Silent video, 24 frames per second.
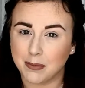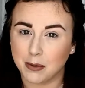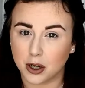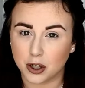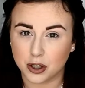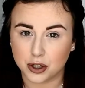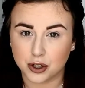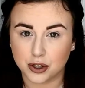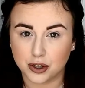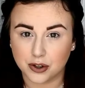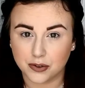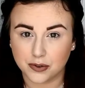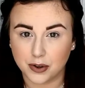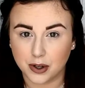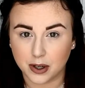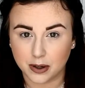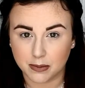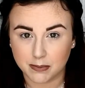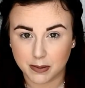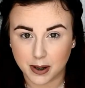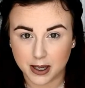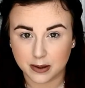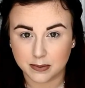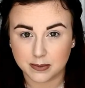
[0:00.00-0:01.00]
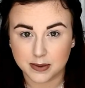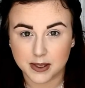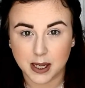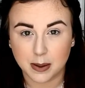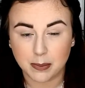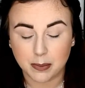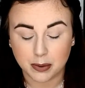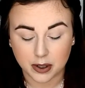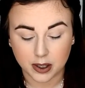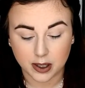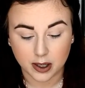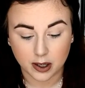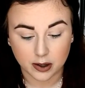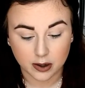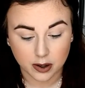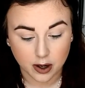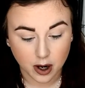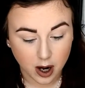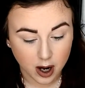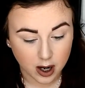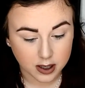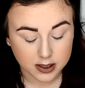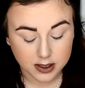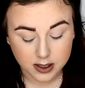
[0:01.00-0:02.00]
not sure if you can buy them separately or
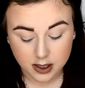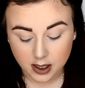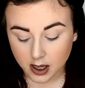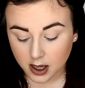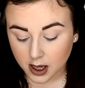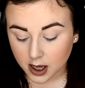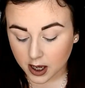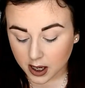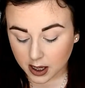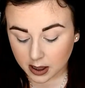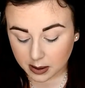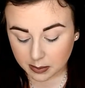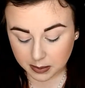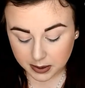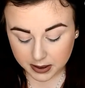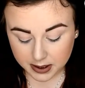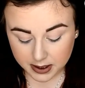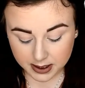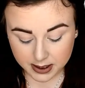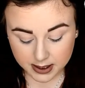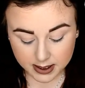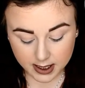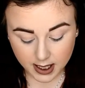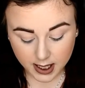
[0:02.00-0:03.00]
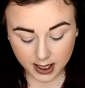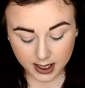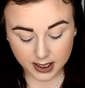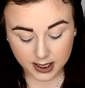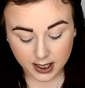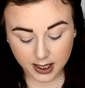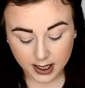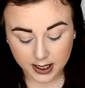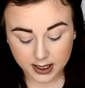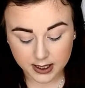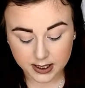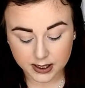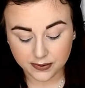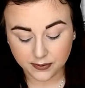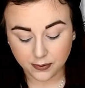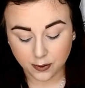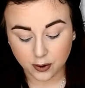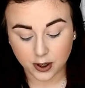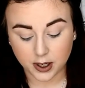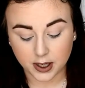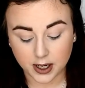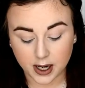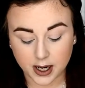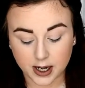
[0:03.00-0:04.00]
not. But the set is
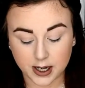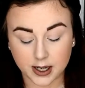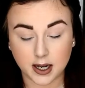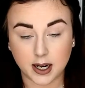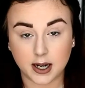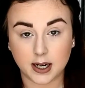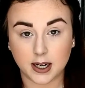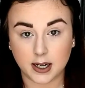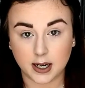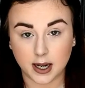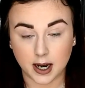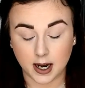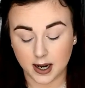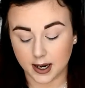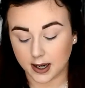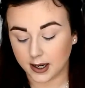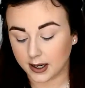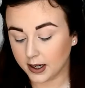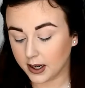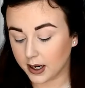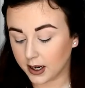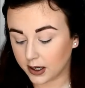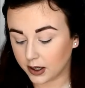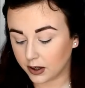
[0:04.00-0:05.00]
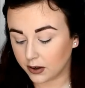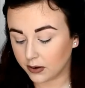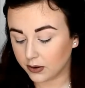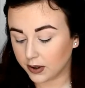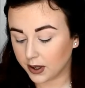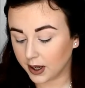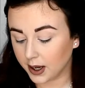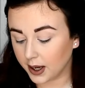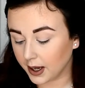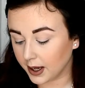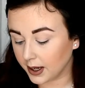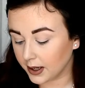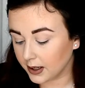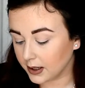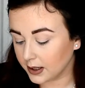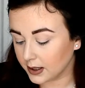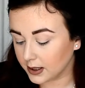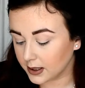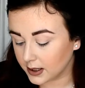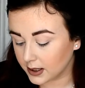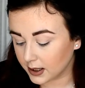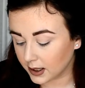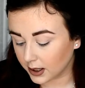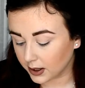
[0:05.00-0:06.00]
$49.99, and you get,
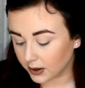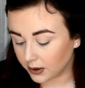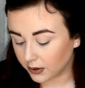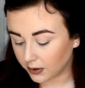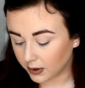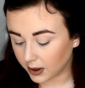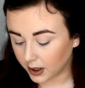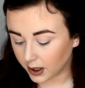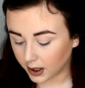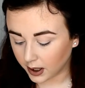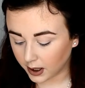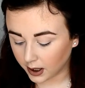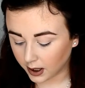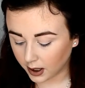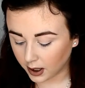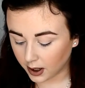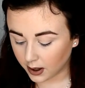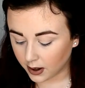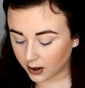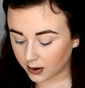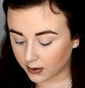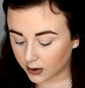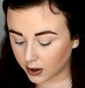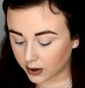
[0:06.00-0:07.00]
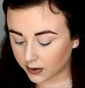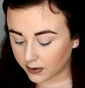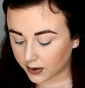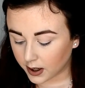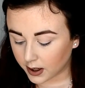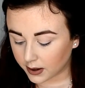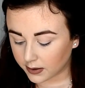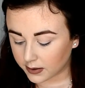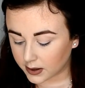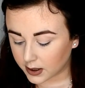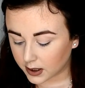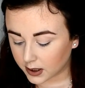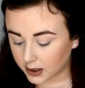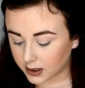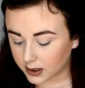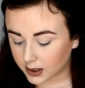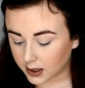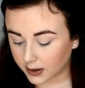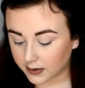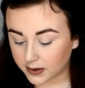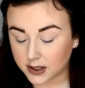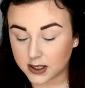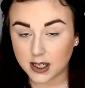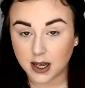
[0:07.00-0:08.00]
let's see, 3, 4, 5,
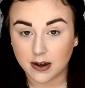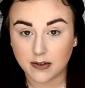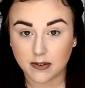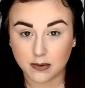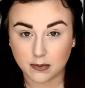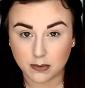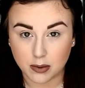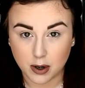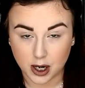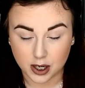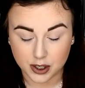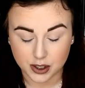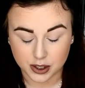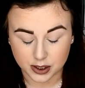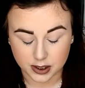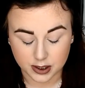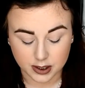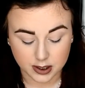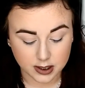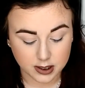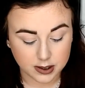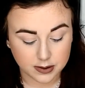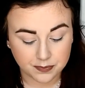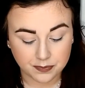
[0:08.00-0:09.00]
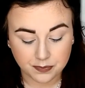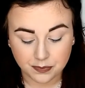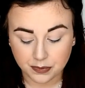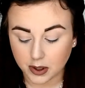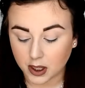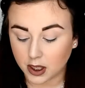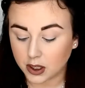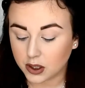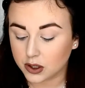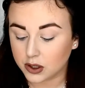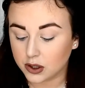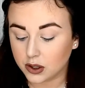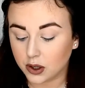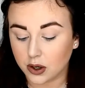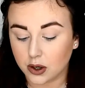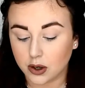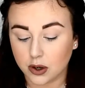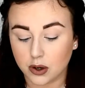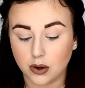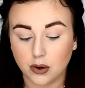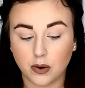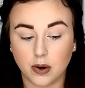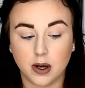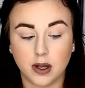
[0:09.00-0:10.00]
6, 7 brushes.
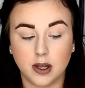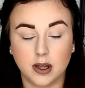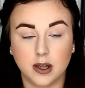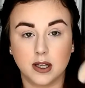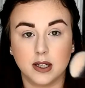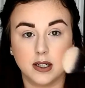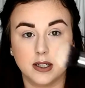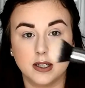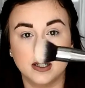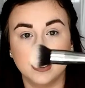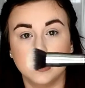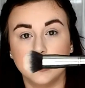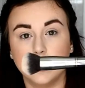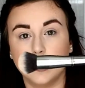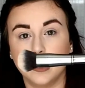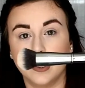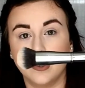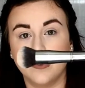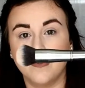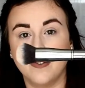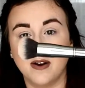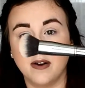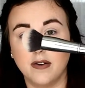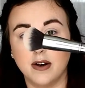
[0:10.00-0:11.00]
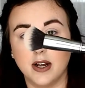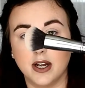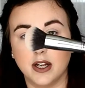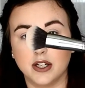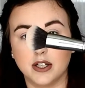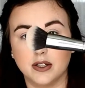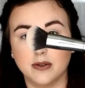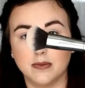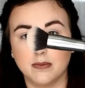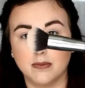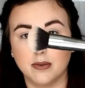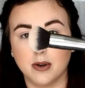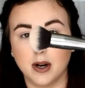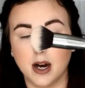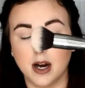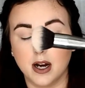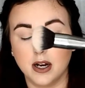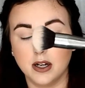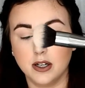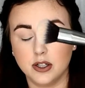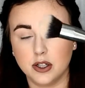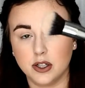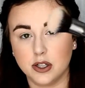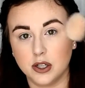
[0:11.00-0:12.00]
So this is the foundation
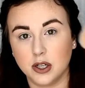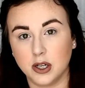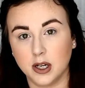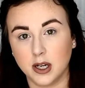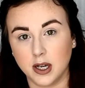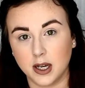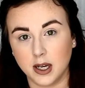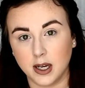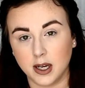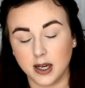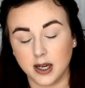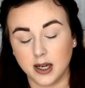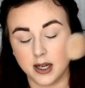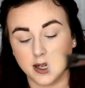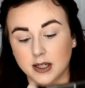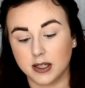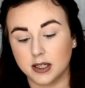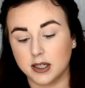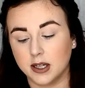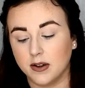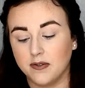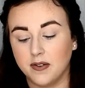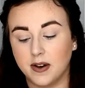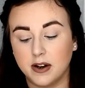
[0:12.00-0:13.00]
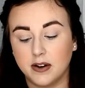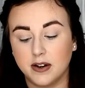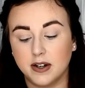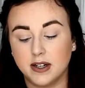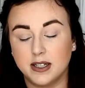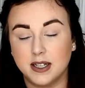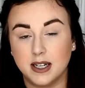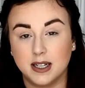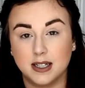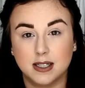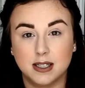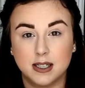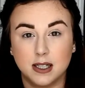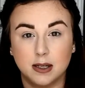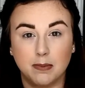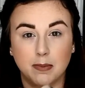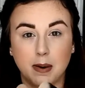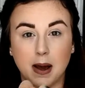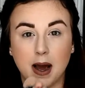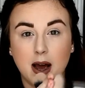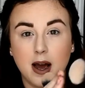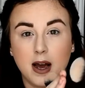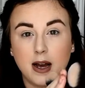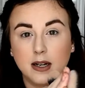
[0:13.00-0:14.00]
brush. It's a very densely
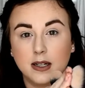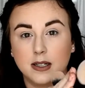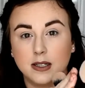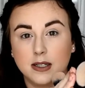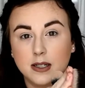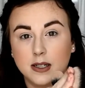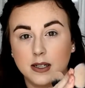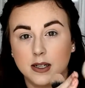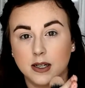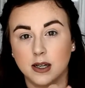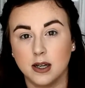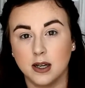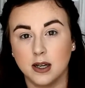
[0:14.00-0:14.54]
packed